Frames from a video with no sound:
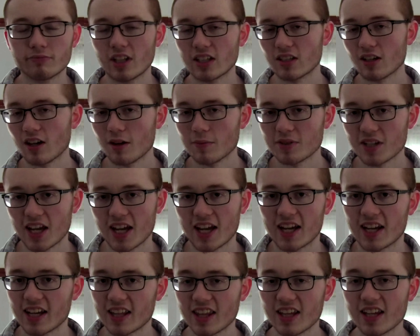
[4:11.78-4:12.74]
That's all I'm
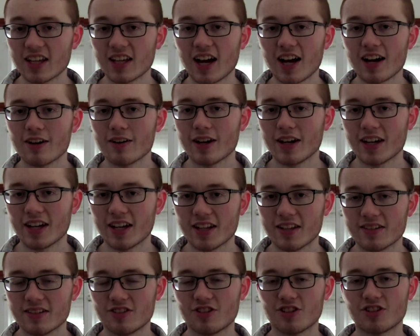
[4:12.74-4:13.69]
saying. I think Kyle
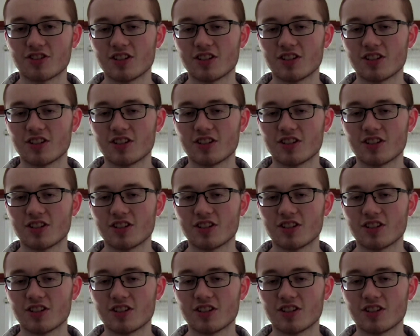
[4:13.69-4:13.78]
Higgins,